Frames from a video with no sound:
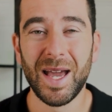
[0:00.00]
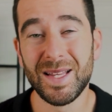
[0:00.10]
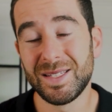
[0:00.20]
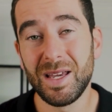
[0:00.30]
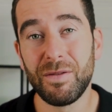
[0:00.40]

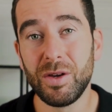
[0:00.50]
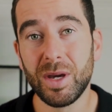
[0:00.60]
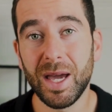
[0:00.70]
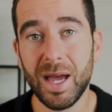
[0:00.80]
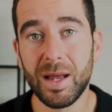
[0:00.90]
and see if you
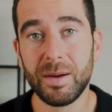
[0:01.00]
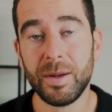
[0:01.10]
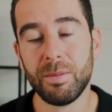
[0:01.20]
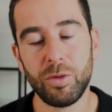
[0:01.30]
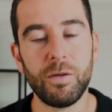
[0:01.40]

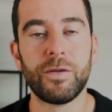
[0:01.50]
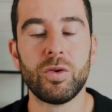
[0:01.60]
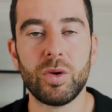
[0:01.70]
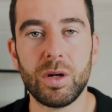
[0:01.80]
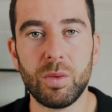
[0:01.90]
can move
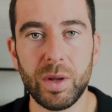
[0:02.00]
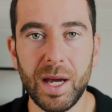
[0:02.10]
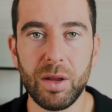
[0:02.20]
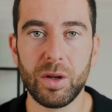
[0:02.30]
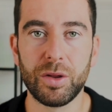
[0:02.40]
forward
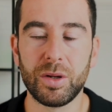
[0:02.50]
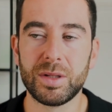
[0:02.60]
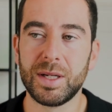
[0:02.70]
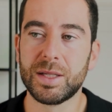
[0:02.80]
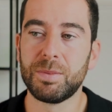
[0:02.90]
without the
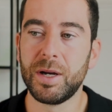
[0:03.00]
orthotics.